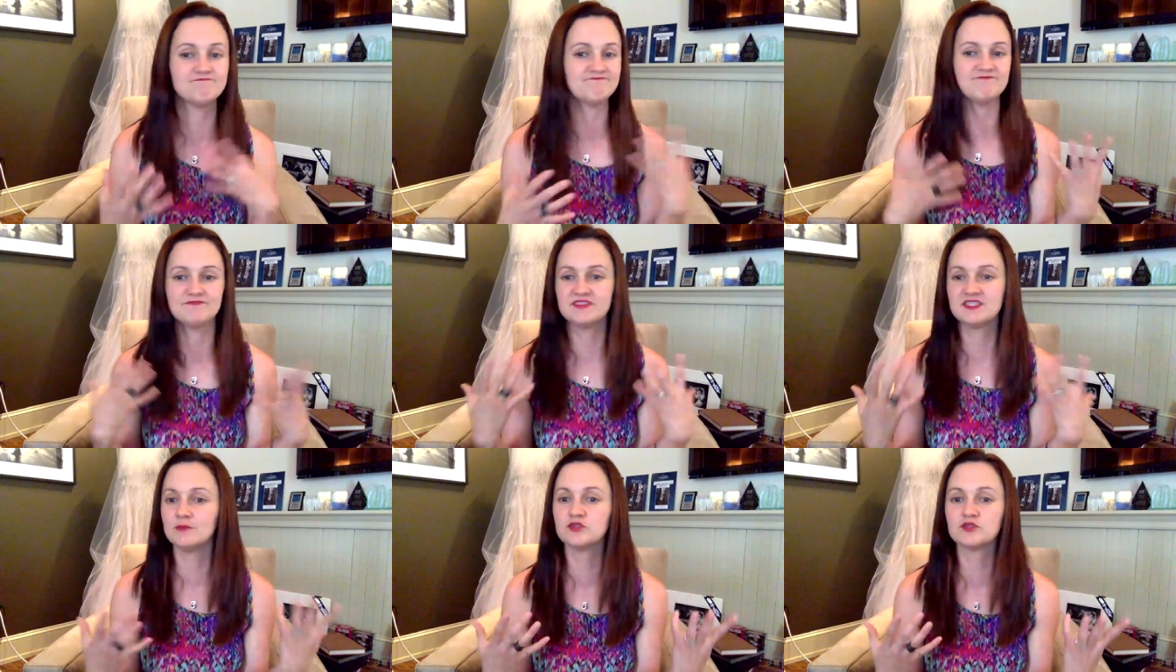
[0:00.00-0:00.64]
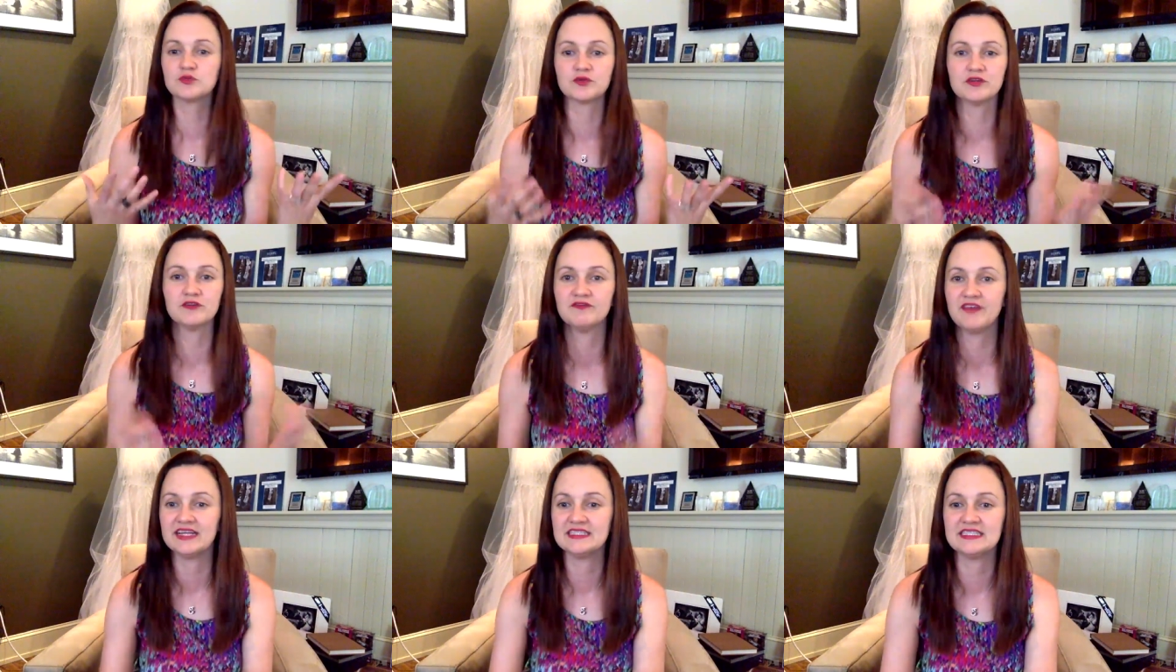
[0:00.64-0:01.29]
some sort of
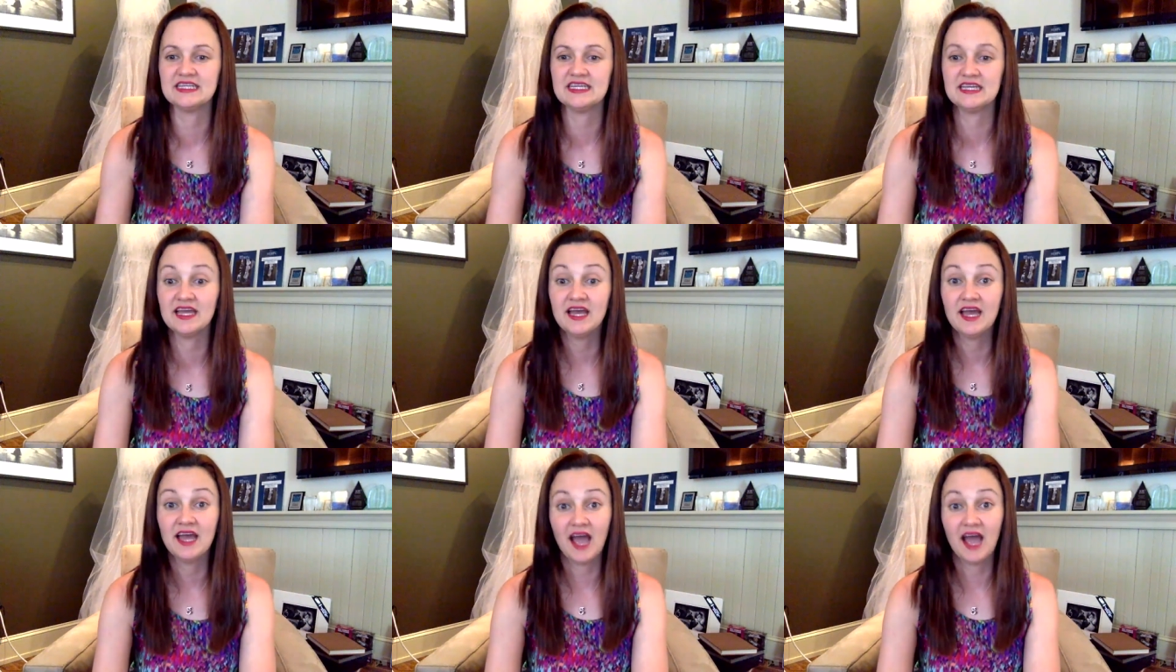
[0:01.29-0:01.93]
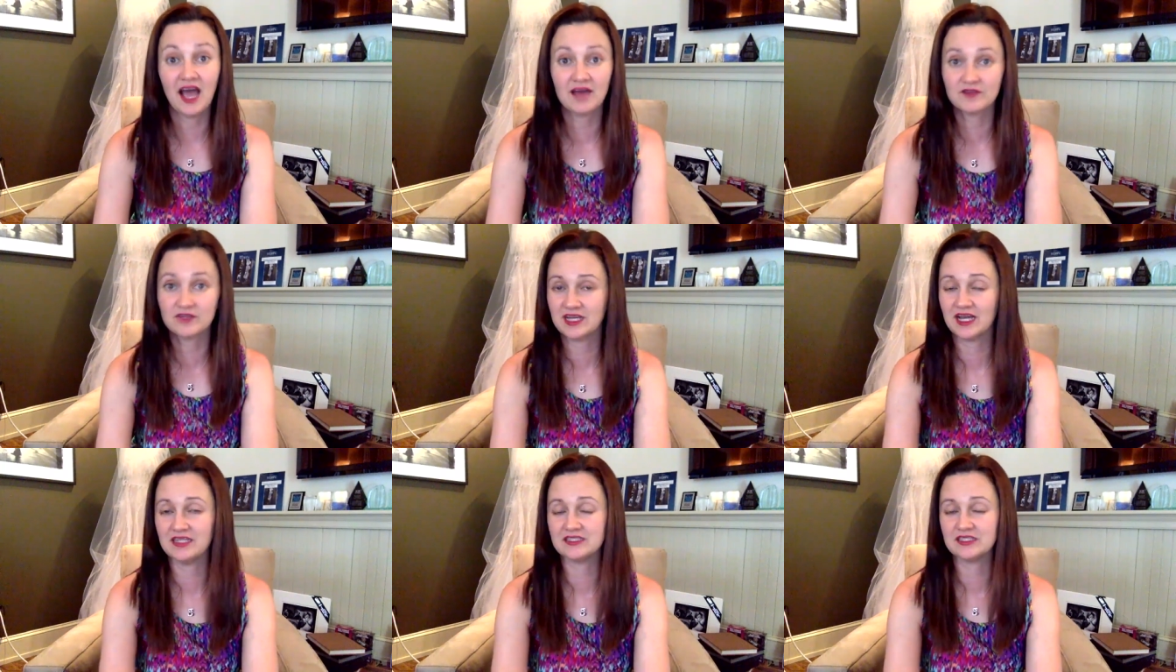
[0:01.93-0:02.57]
fancy
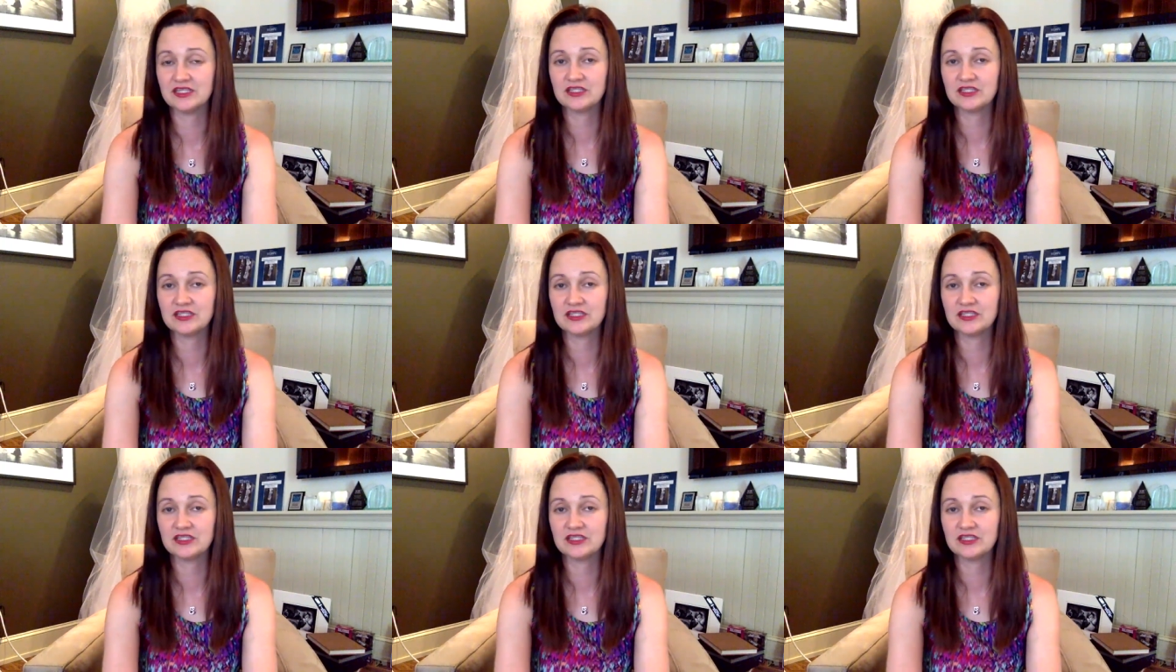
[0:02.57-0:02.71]
advertising.